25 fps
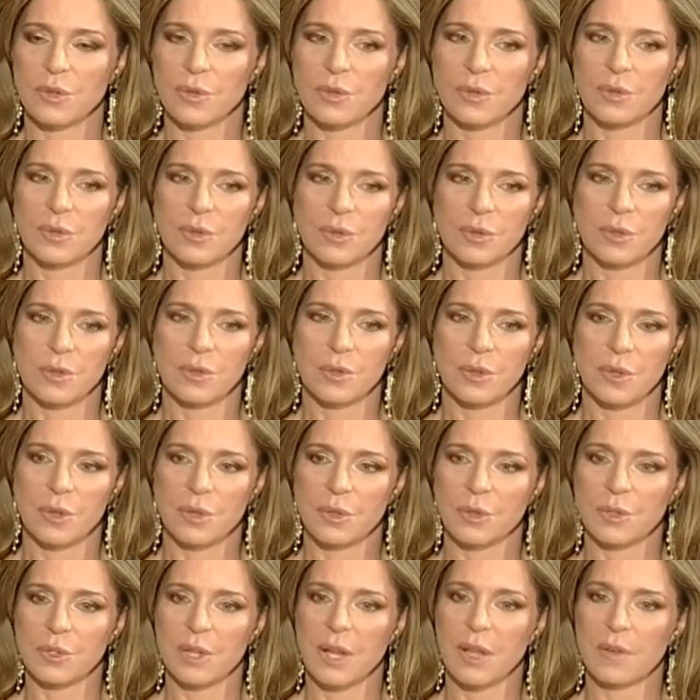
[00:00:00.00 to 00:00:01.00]
through the Noor Al
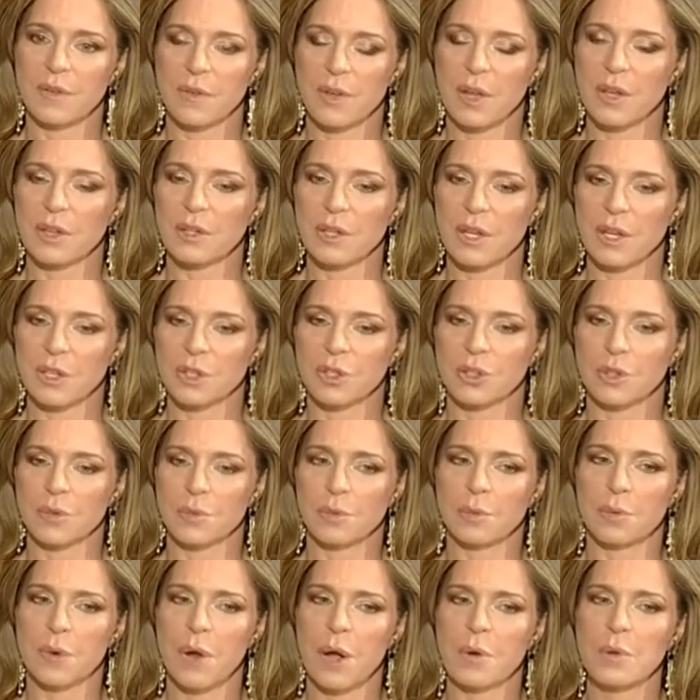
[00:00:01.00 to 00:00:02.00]
Hussein
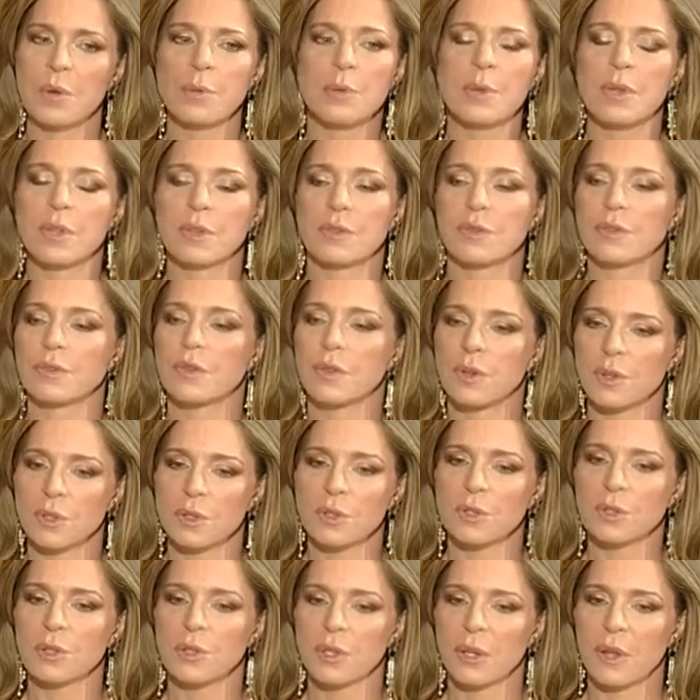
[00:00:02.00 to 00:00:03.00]
Foundation probably the
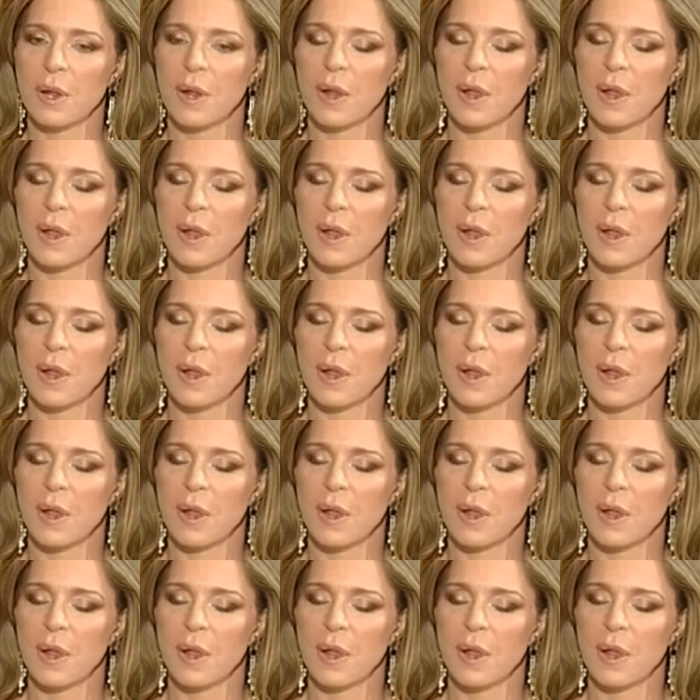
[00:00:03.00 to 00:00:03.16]
first